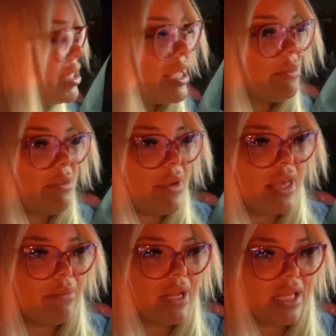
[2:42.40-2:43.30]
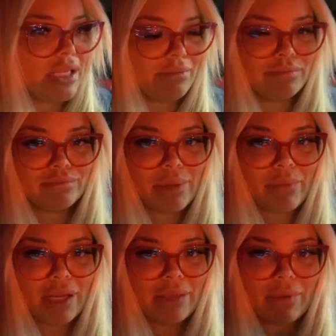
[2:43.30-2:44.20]
take my pay money, my
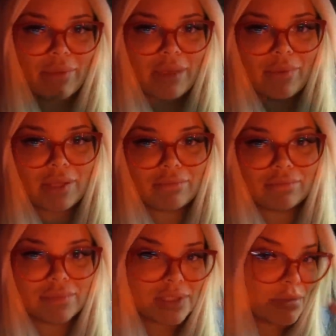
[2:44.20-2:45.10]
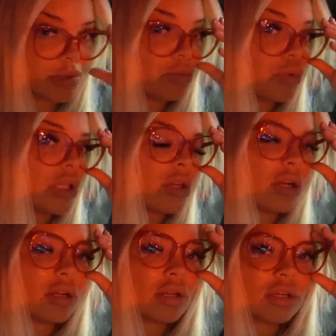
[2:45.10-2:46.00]
money, my payment. It's gonna be really
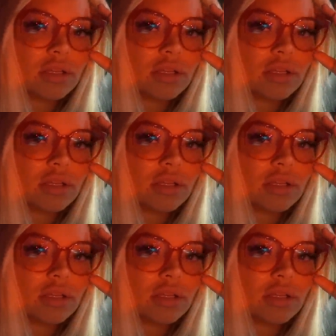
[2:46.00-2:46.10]
dark.